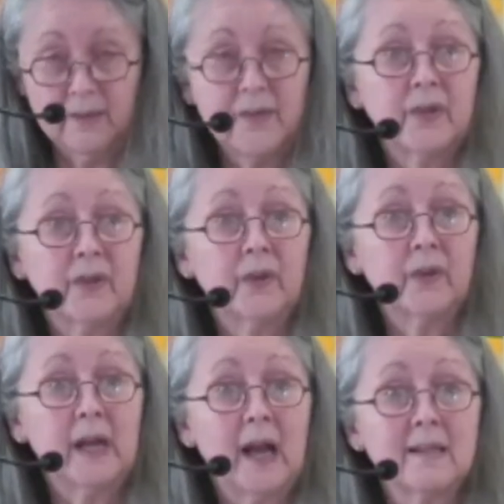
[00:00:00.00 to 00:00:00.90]
to
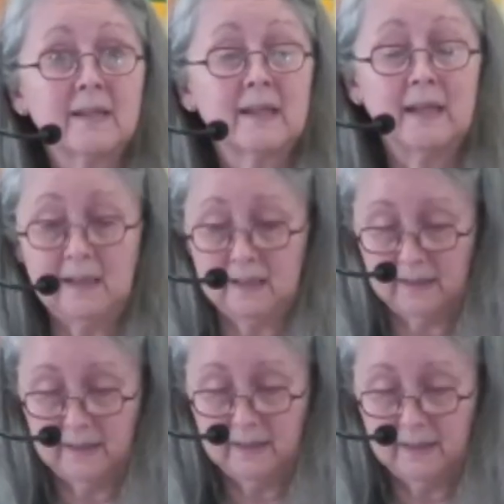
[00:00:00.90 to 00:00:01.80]
curiosity,
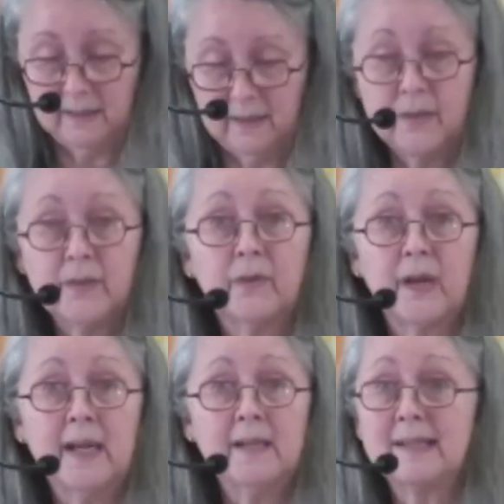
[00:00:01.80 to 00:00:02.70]
to
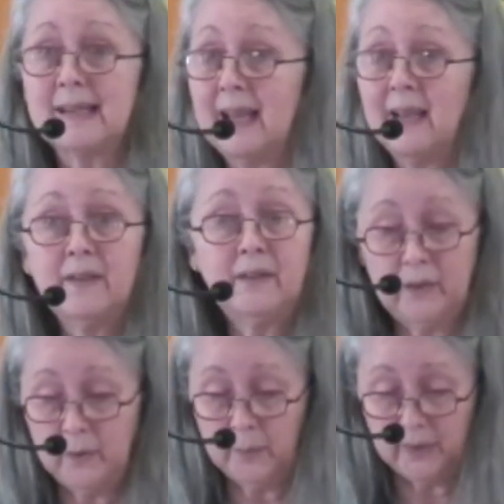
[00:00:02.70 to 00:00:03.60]
grace and
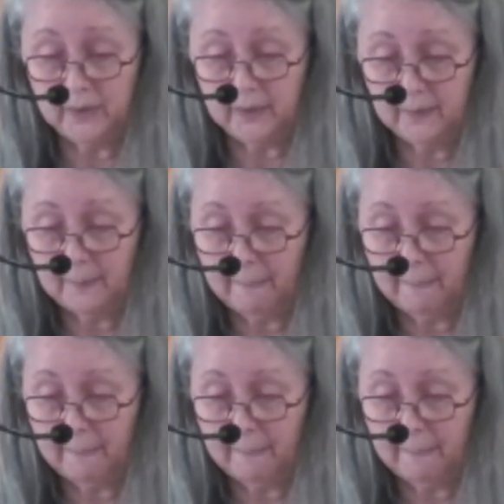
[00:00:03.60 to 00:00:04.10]
humor.